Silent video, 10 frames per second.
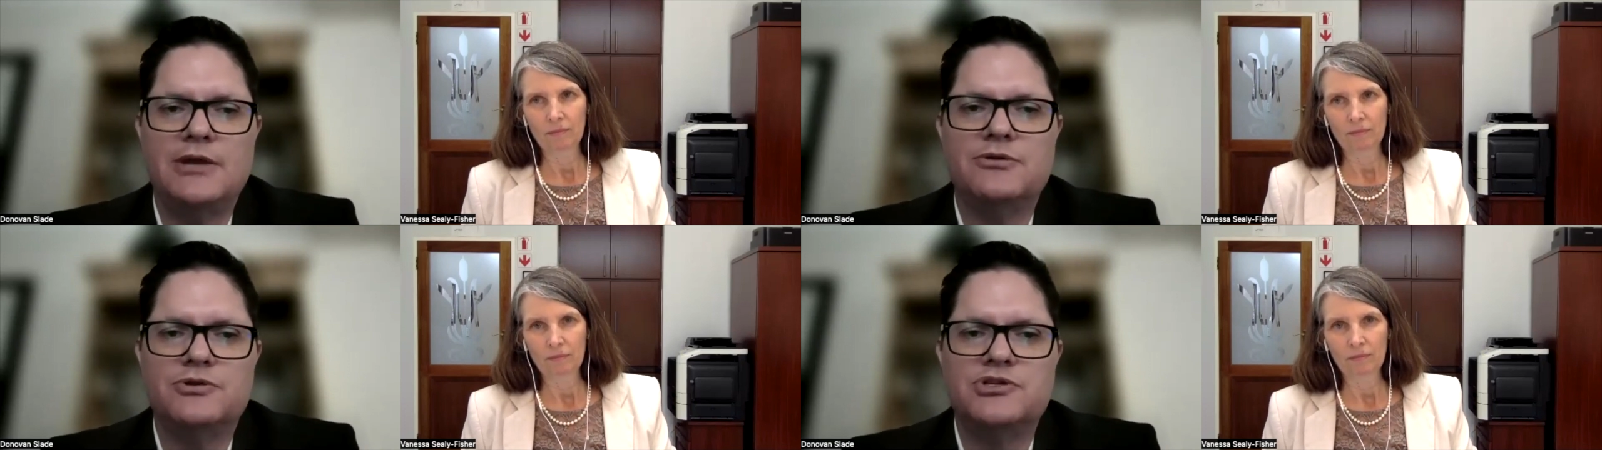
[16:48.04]

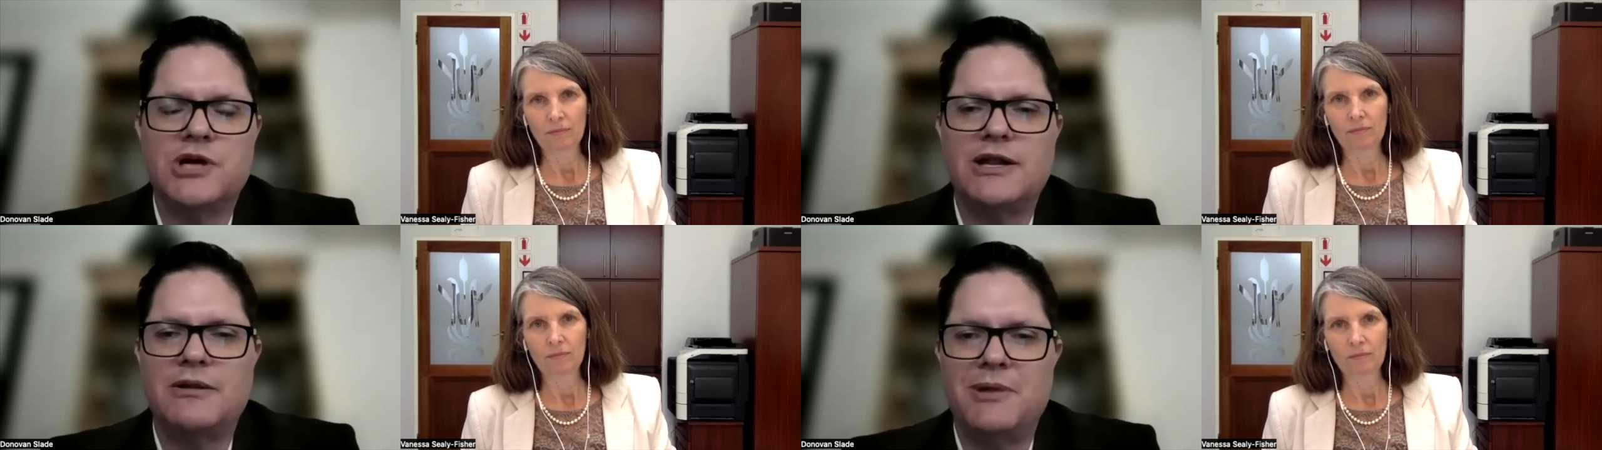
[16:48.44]
Speaker 1: and
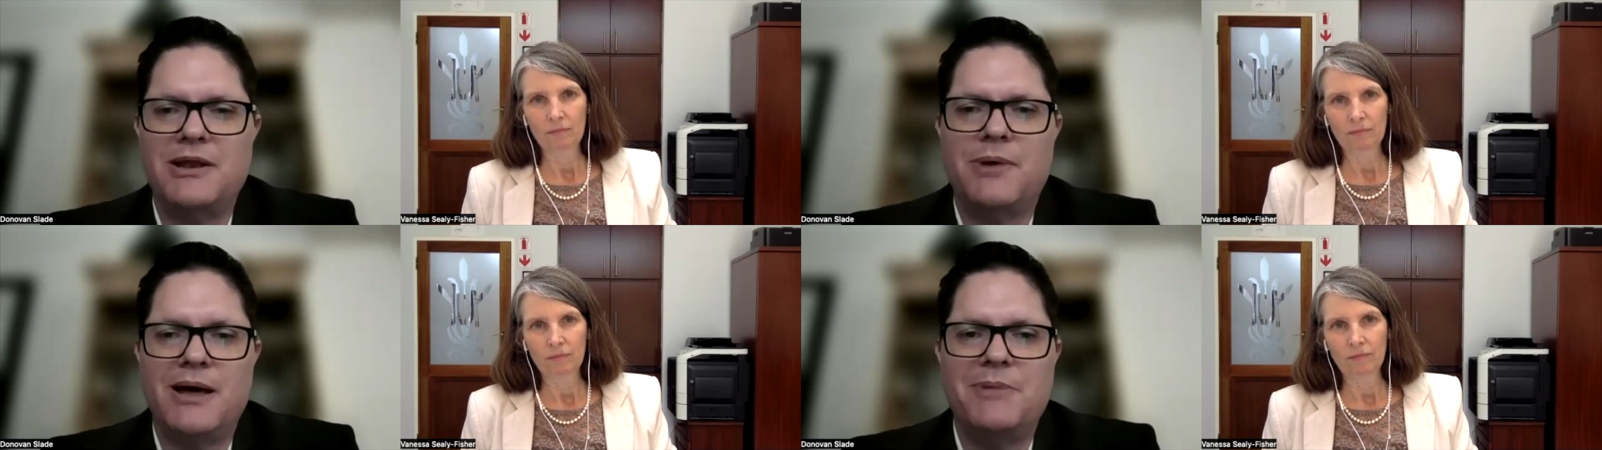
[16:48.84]
China
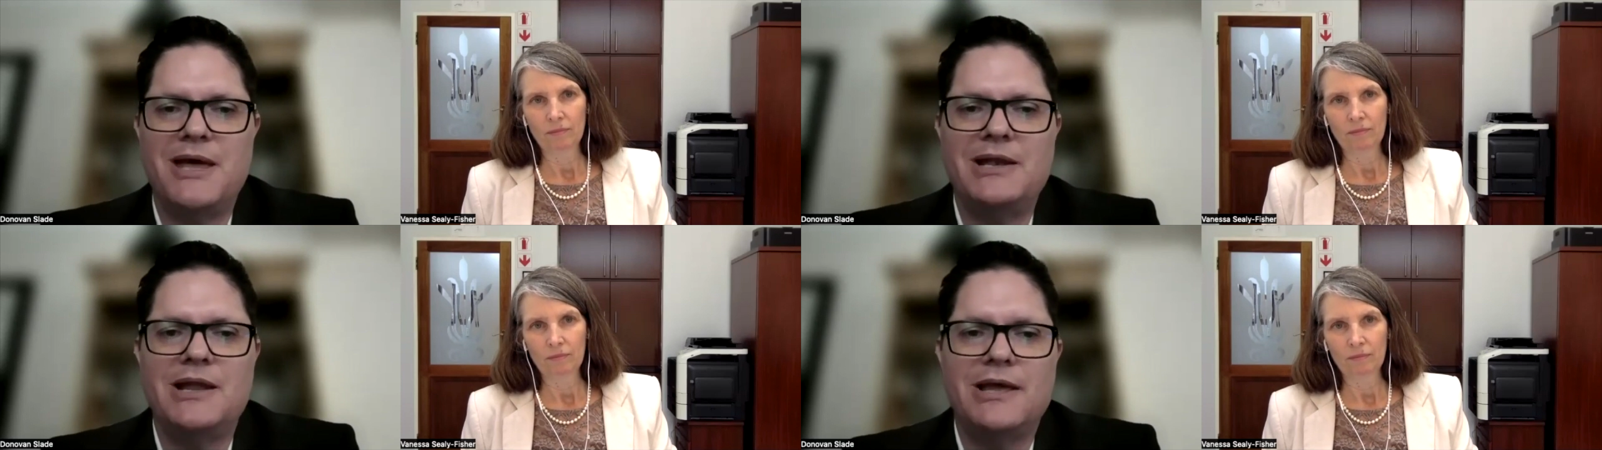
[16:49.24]

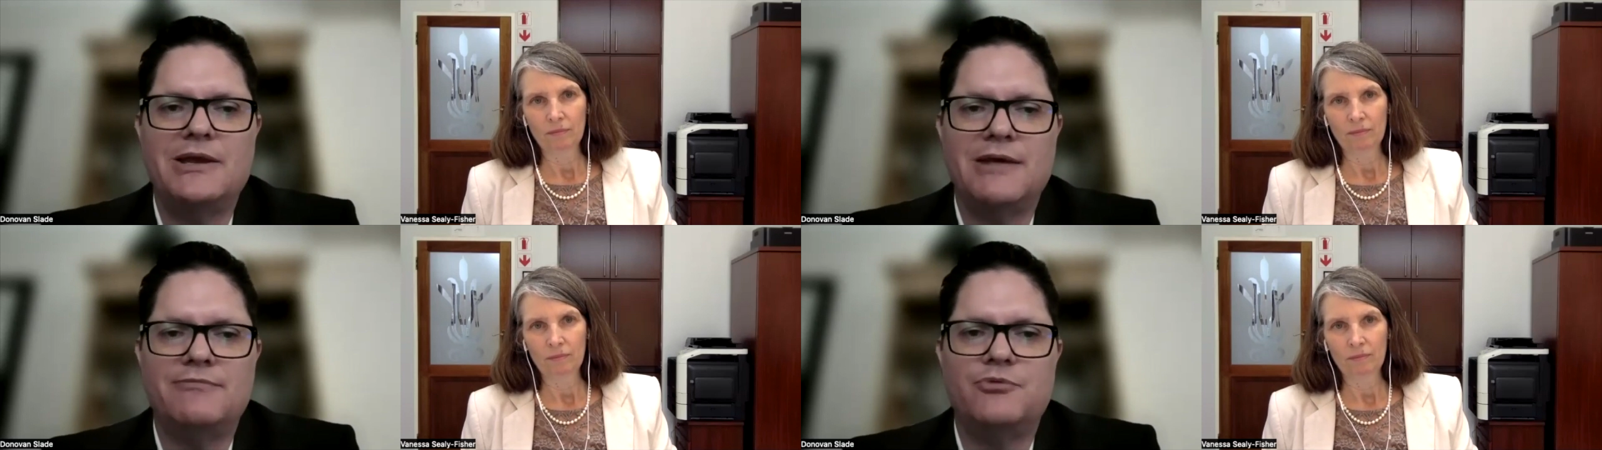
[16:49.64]

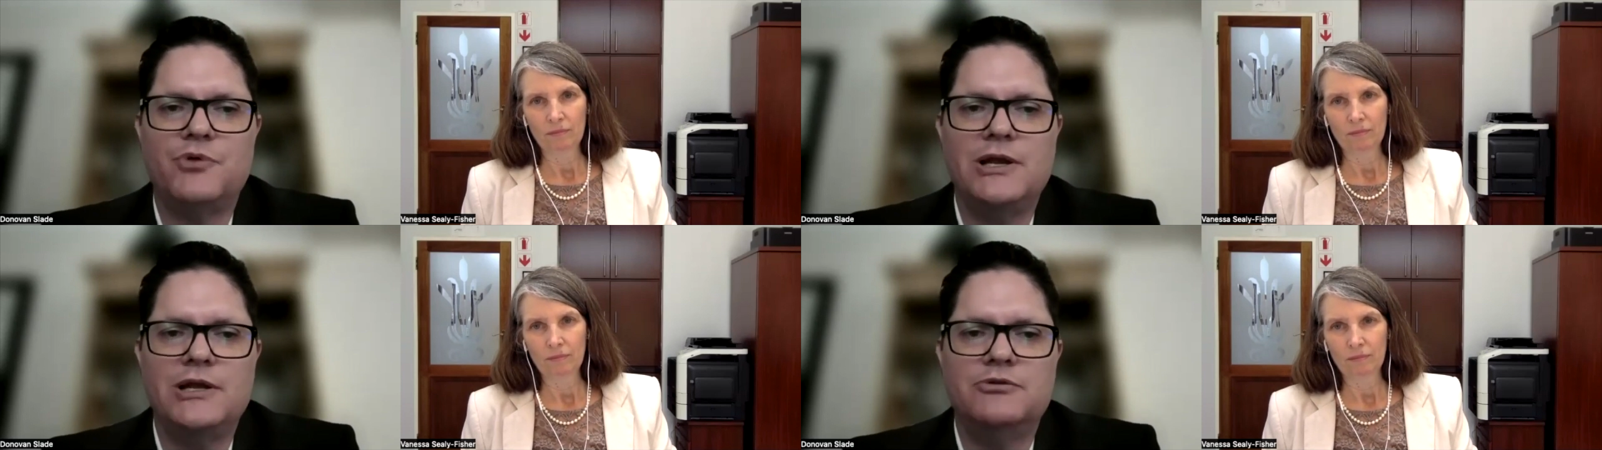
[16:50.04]
mainland have
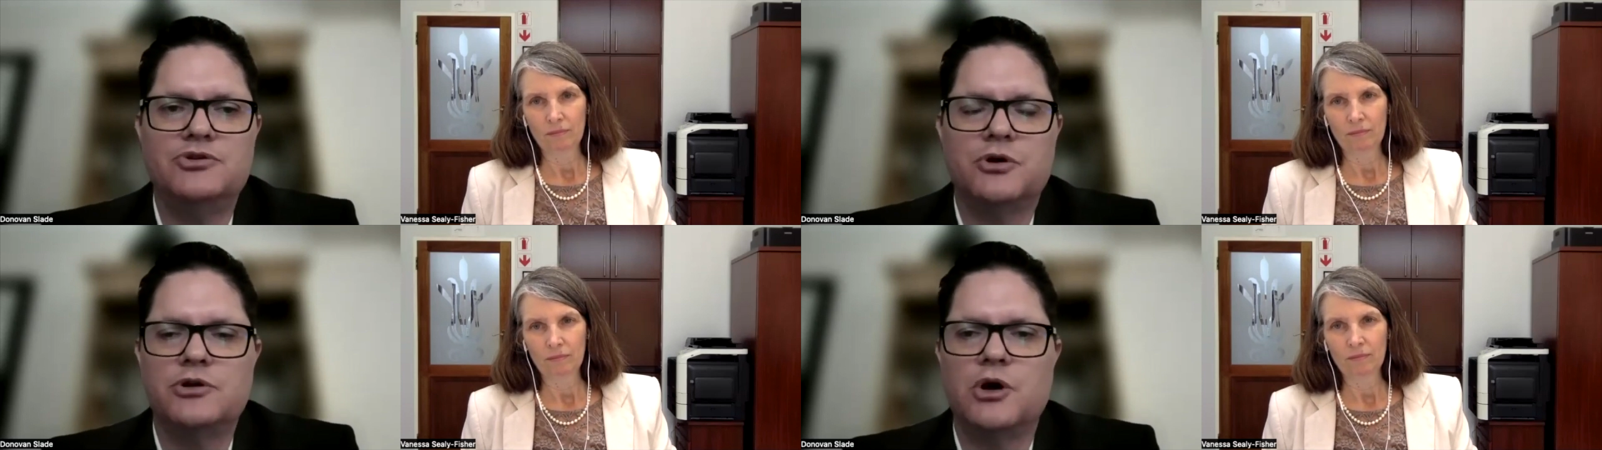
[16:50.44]
really
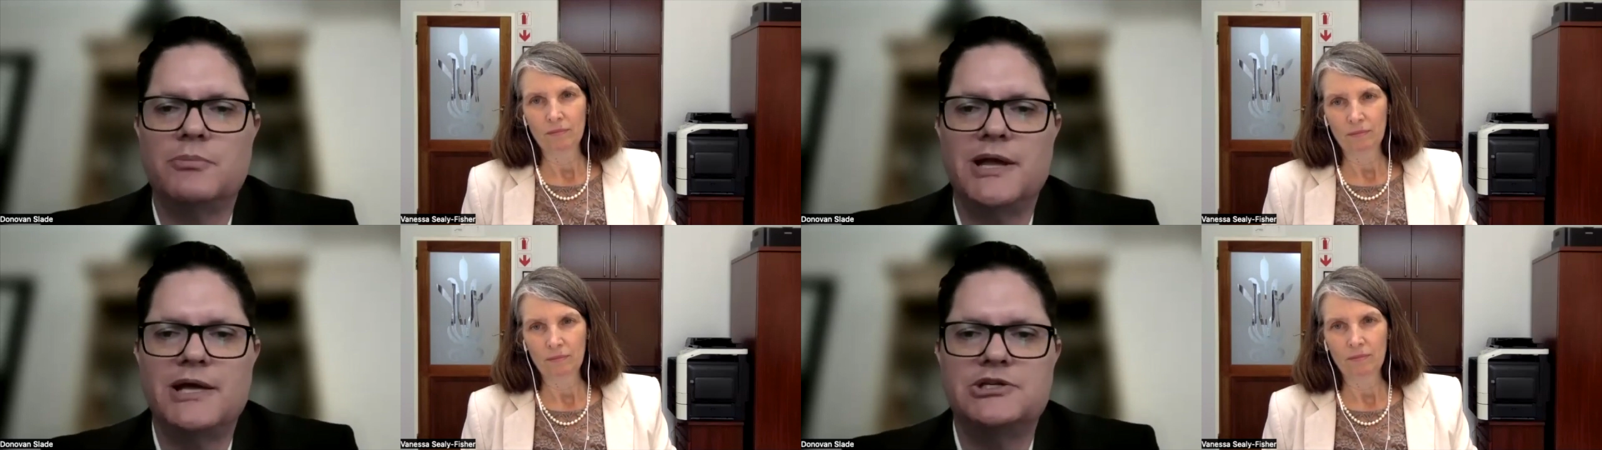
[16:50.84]
started
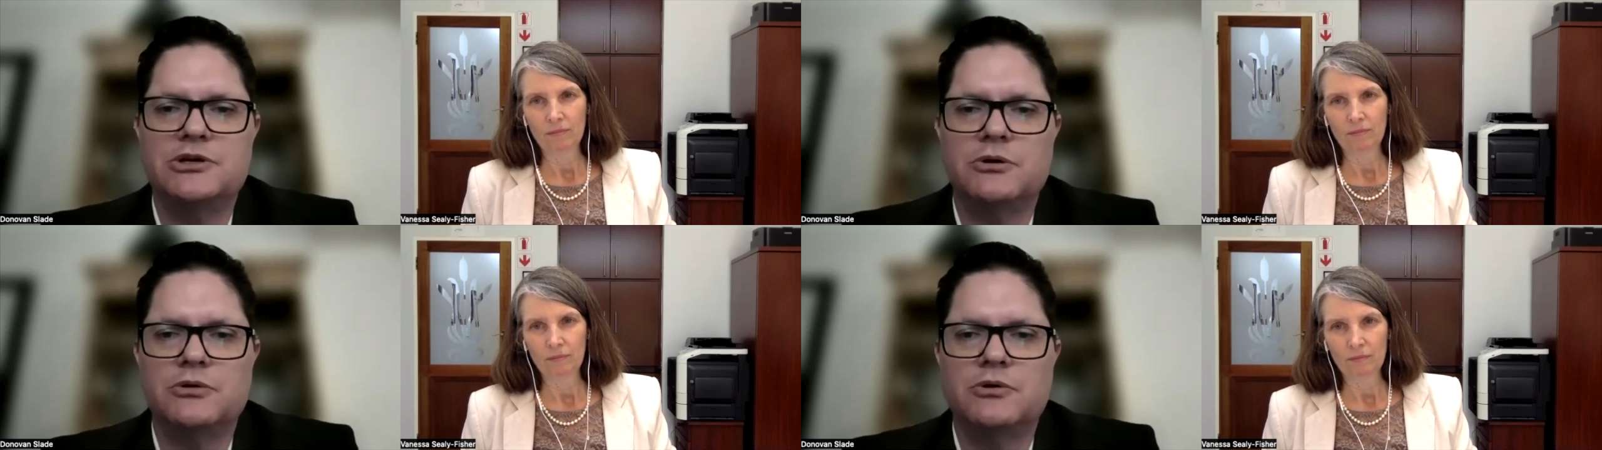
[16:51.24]

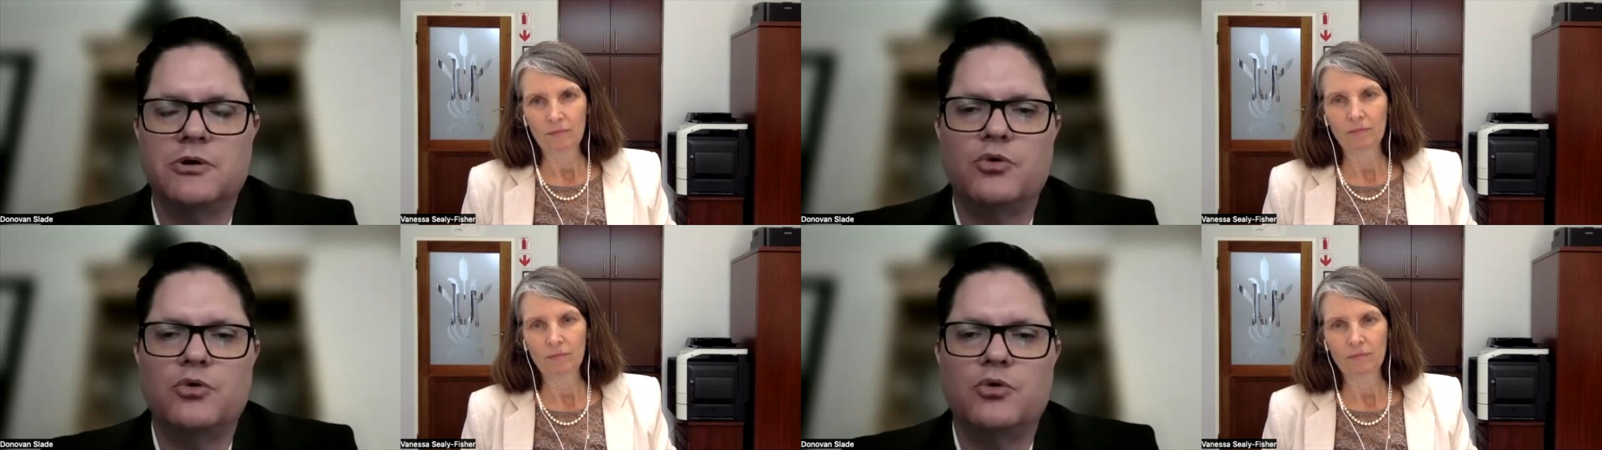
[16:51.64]
dominating on,